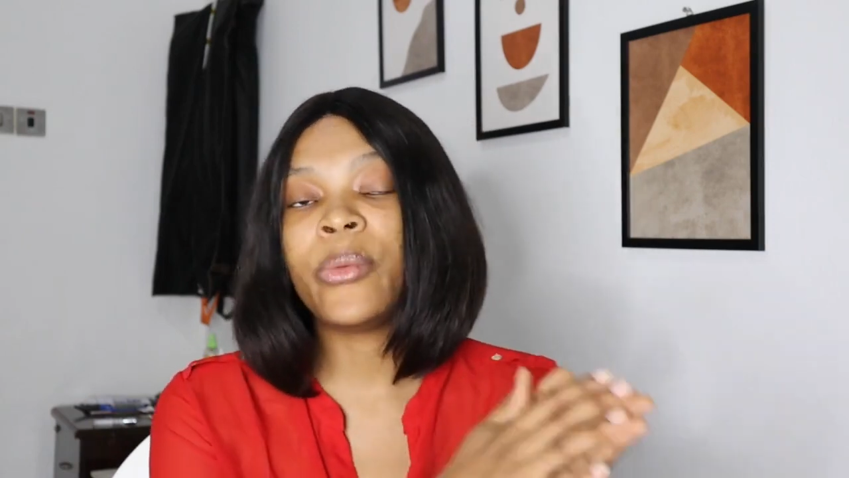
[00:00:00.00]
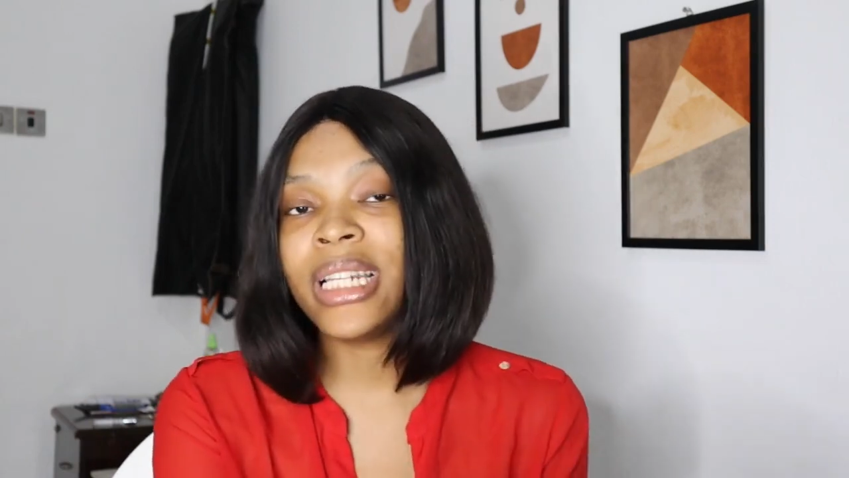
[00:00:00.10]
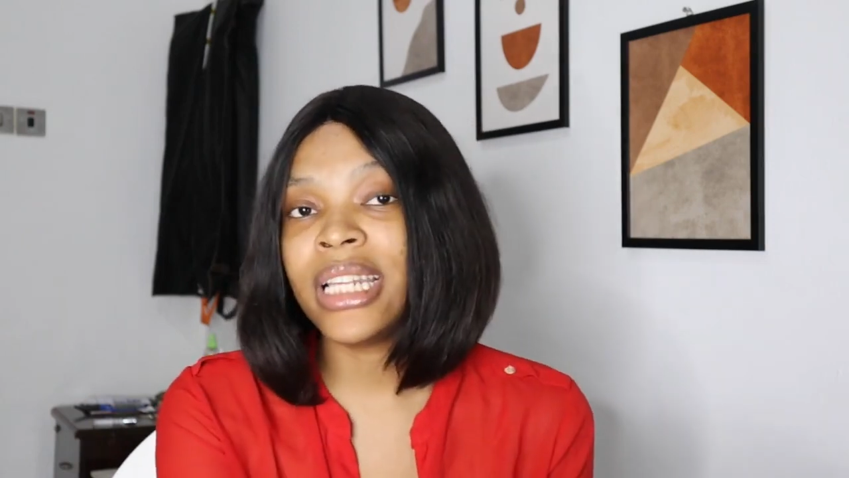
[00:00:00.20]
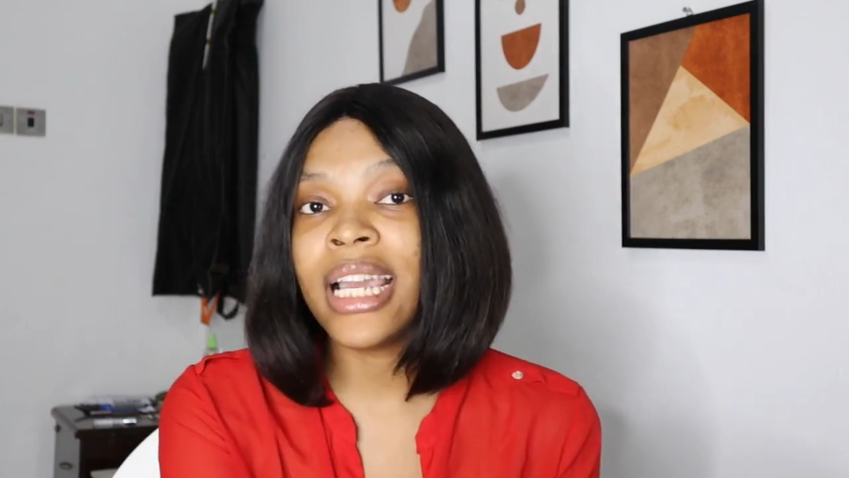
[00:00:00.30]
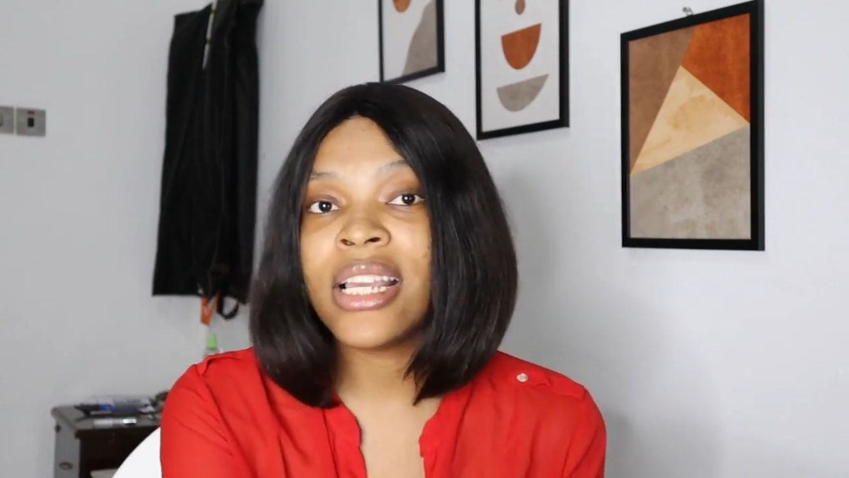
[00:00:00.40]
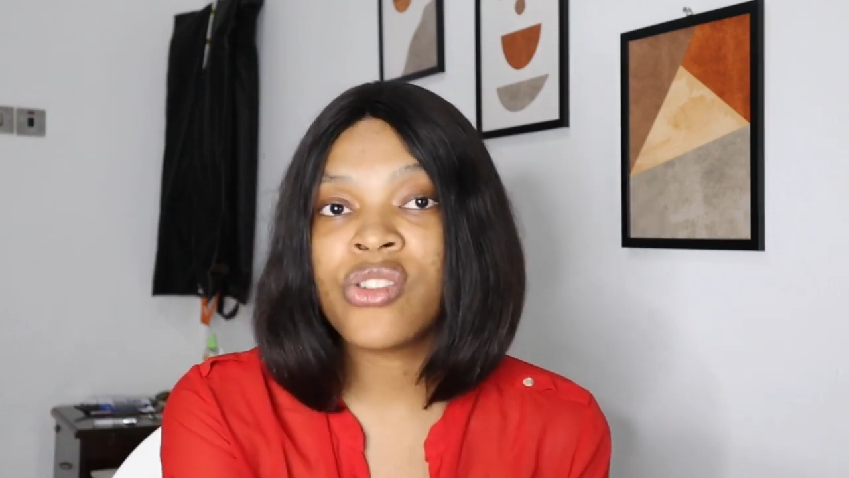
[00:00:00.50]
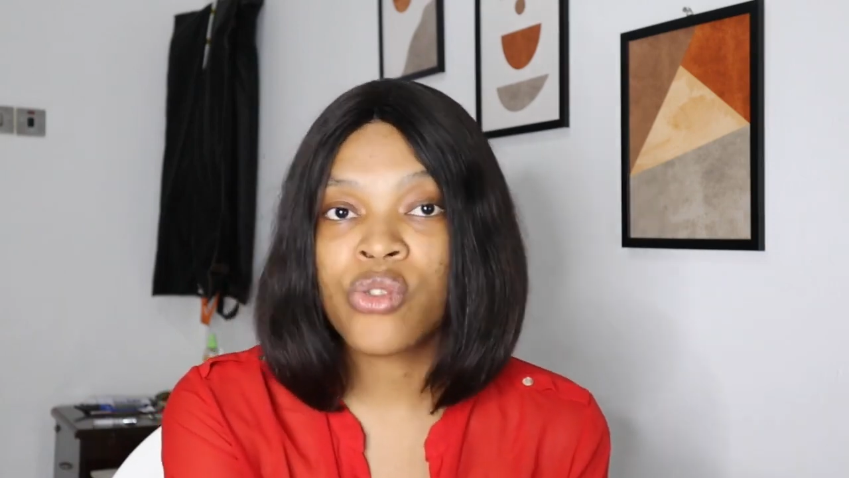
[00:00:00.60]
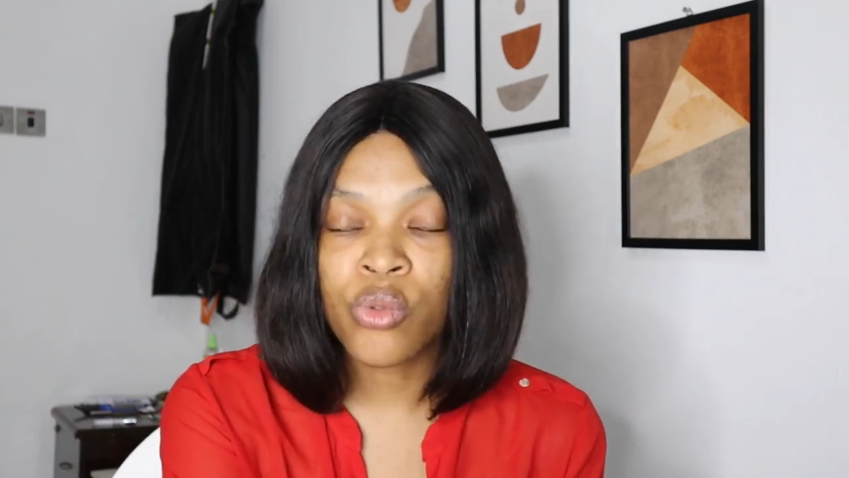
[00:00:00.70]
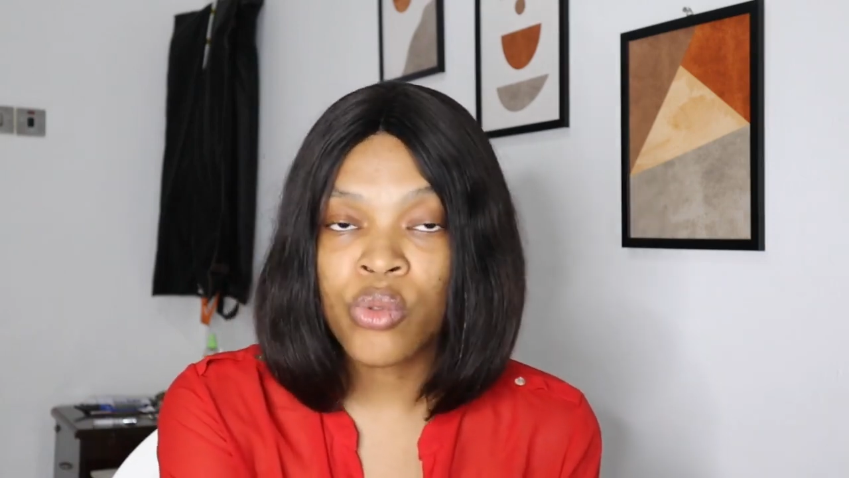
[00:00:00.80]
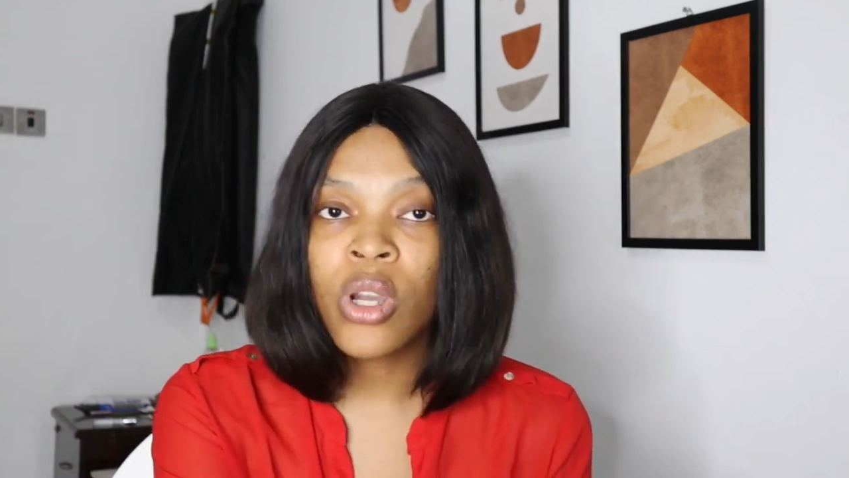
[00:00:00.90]
the way the guys
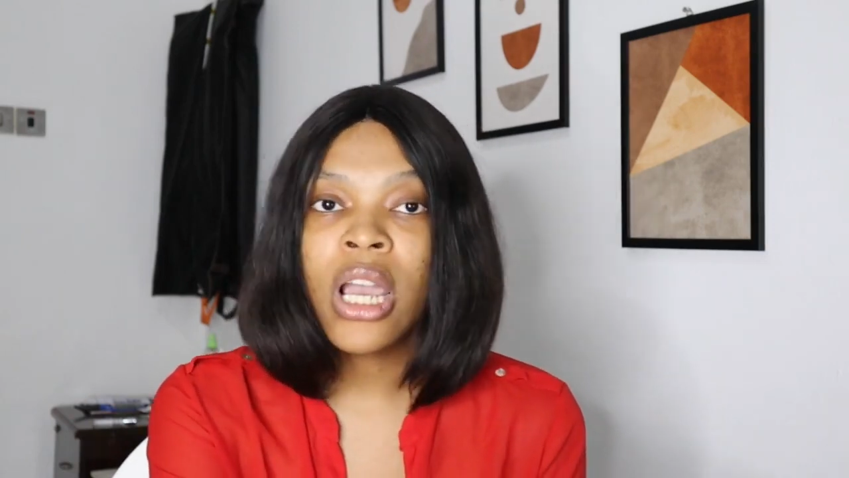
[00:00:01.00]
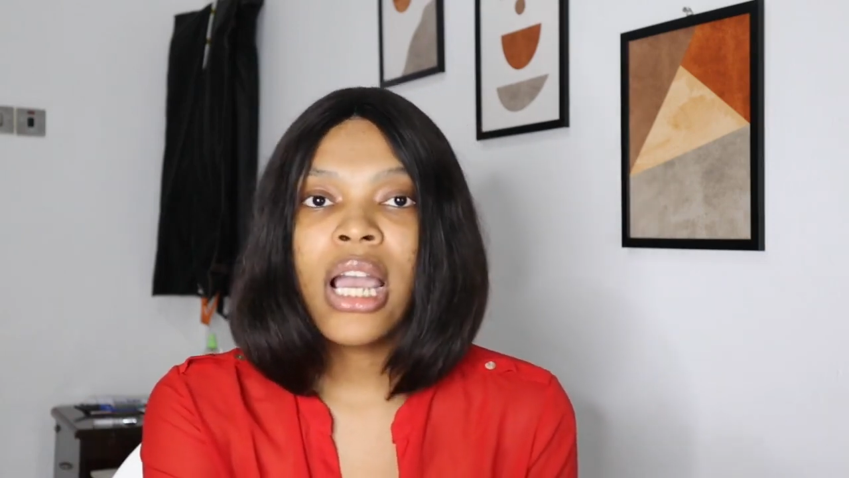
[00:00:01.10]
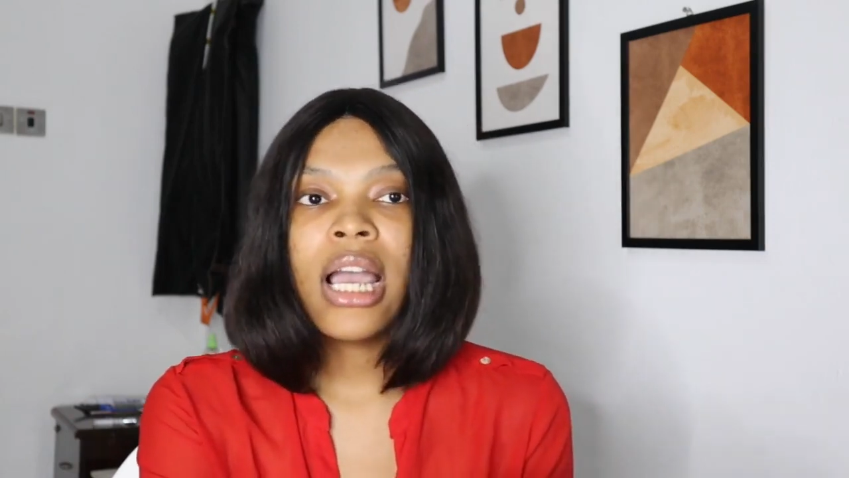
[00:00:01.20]
do.